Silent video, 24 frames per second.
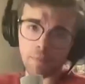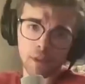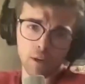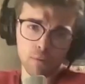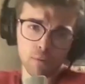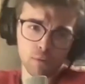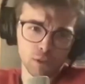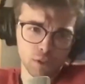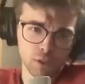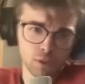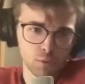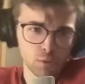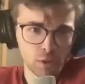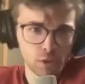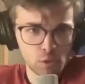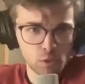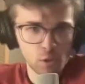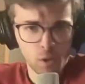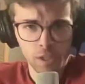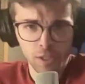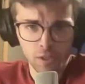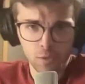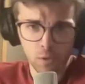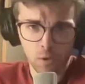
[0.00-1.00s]
that it was a
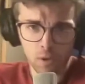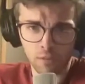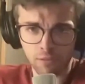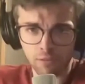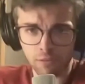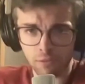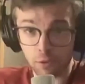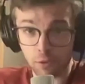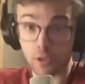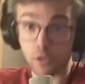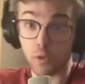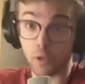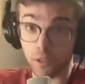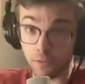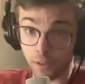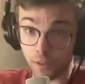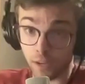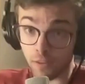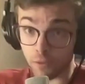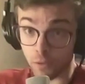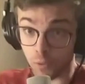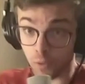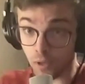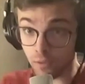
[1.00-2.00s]

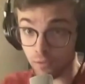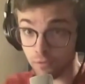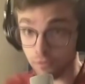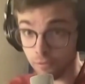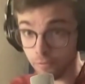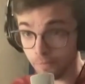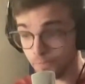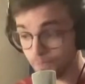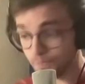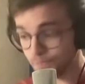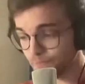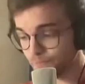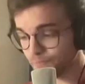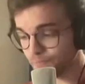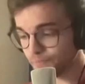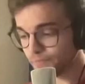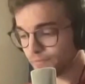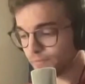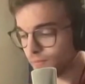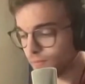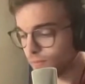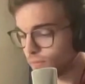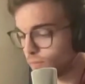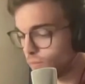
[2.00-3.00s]
325-12,
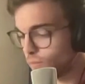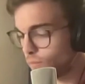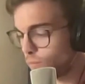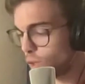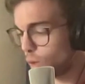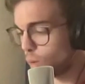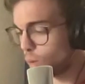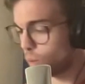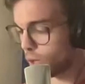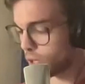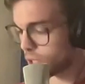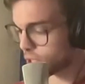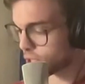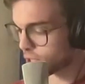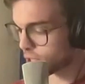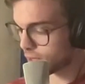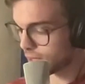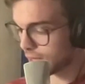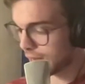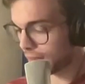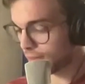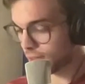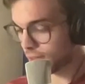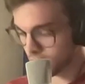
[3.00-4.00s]
which
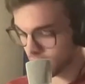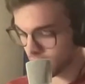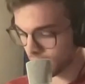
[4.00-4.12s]
obviously